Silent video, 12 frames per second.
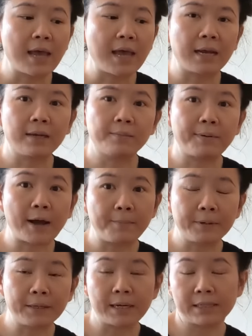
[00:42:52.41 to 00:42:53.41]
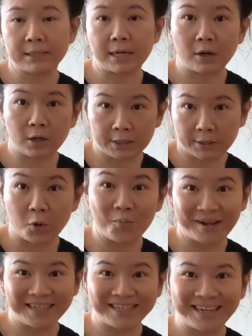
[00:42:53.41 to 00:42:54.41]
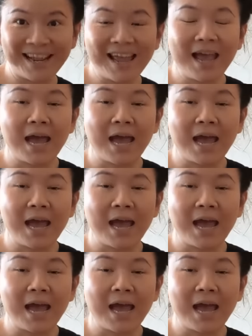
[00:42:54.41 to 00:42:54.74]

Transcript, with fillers: and Poppy has uh, his own budget